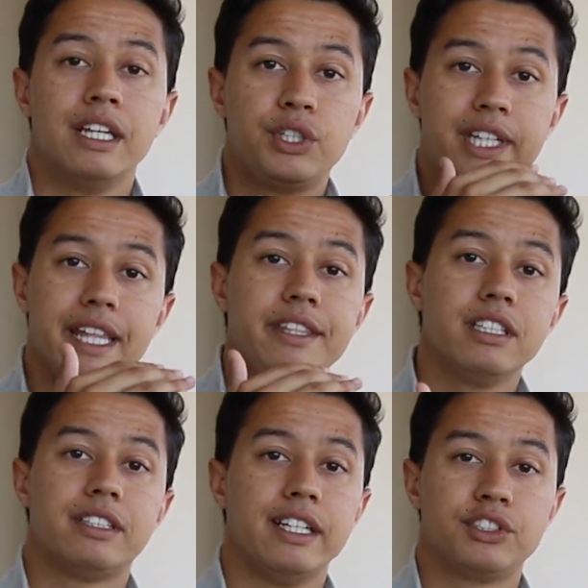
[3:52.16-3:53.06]
to get the
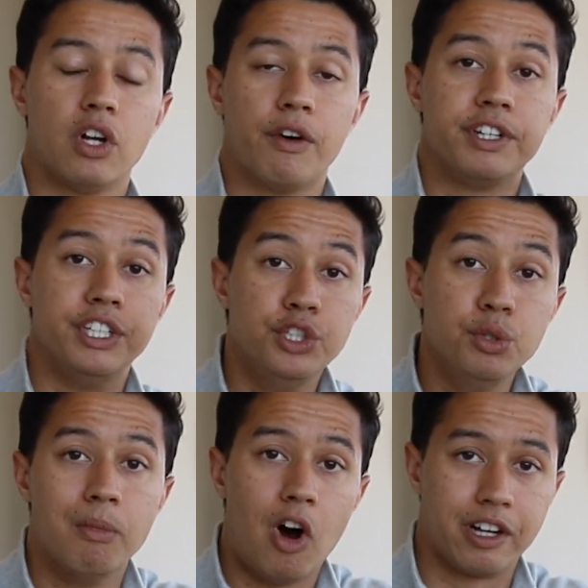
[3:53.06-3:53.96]
attention of a
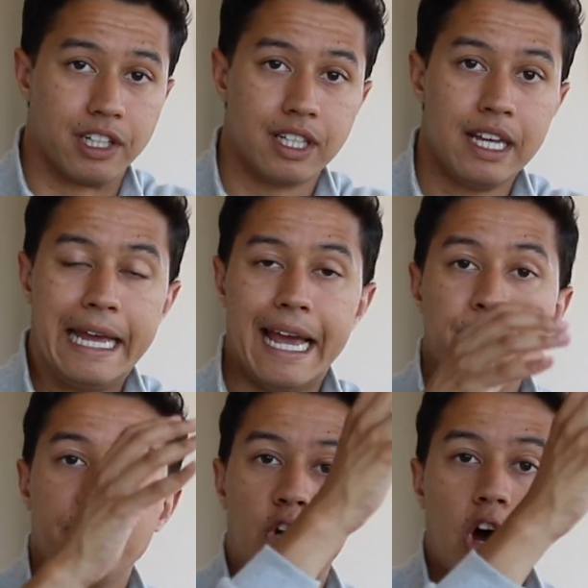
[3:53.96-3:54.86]
new market.
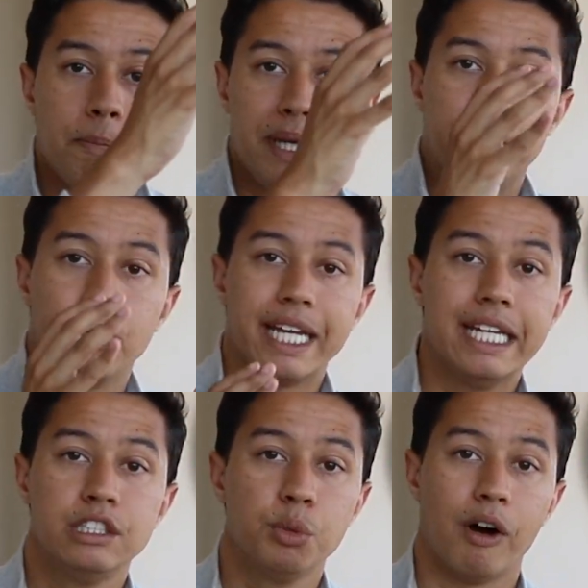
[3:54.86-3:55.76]
And we got people
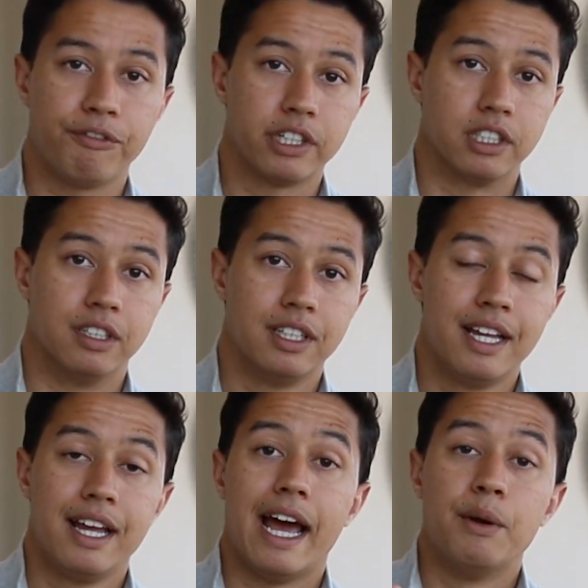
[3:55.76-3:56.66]
into our funnel.
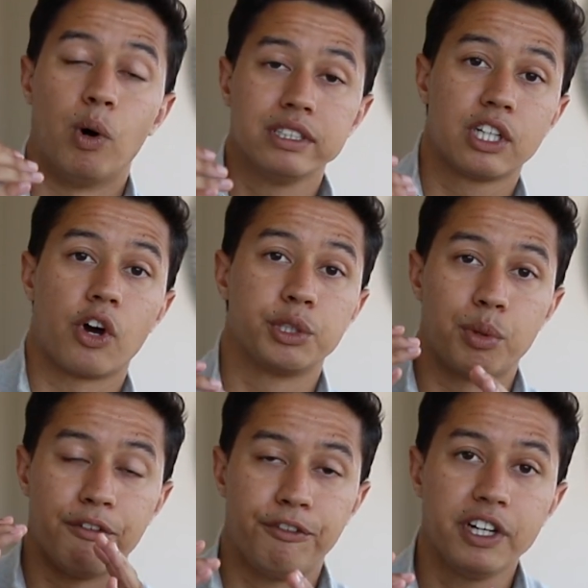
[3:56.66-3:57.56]
And once they got
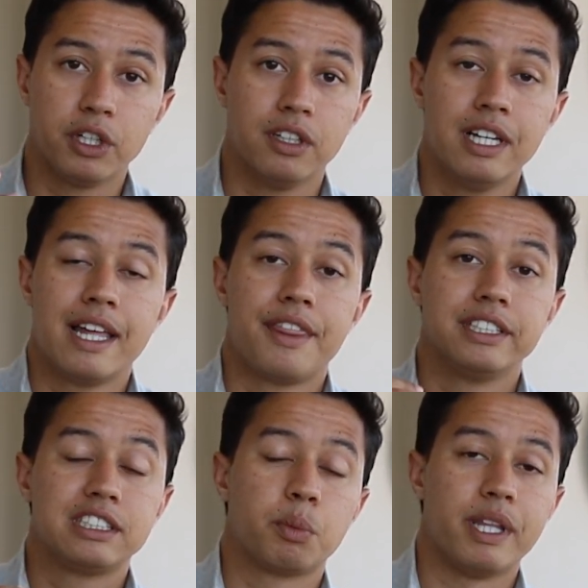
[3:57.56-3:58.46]
into our funnel,
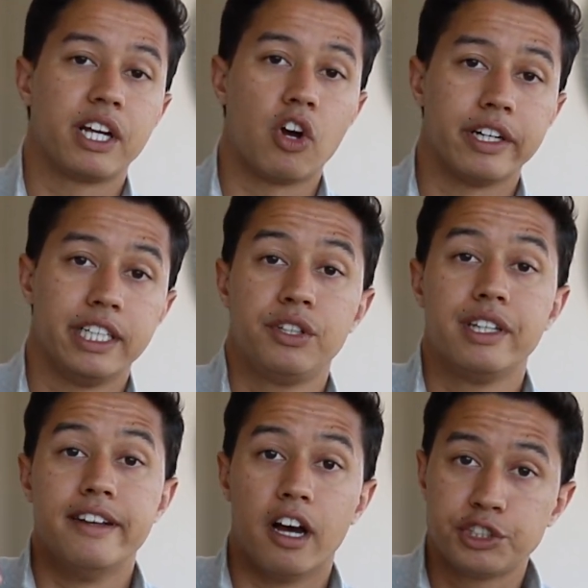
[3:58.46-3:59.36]
this is when they got into
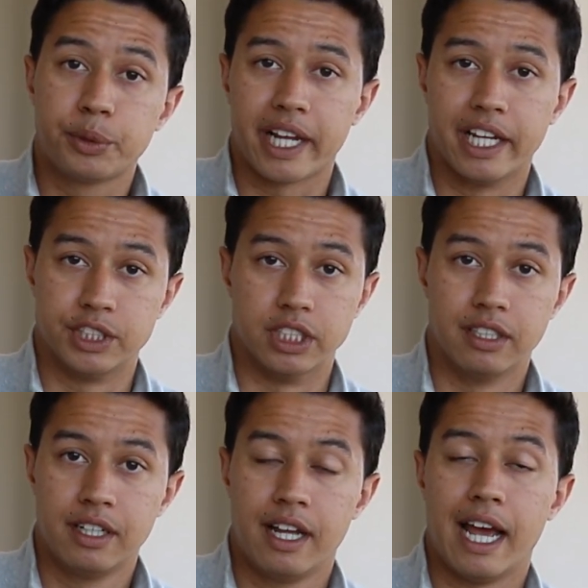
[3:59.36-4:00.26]
the nurturing engine.
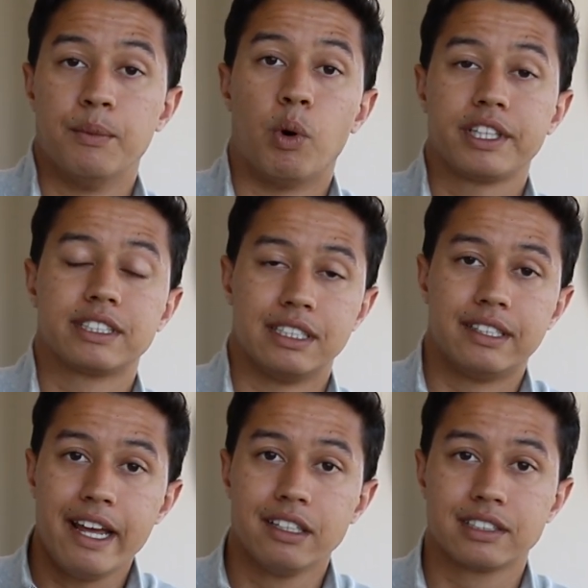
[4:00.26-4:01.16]
And what this
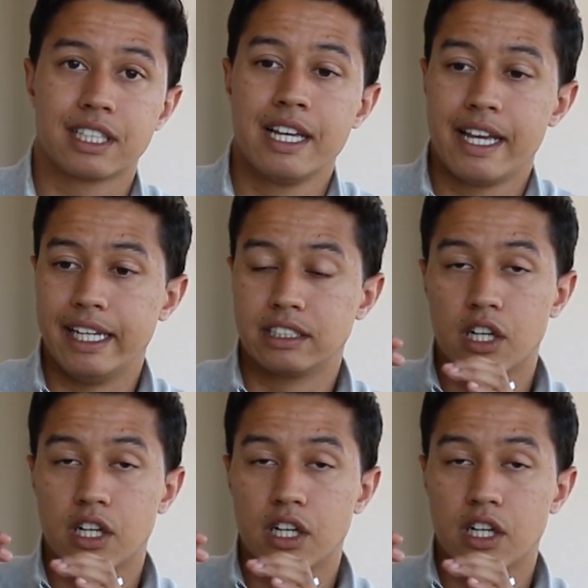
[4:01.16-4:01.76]
entails is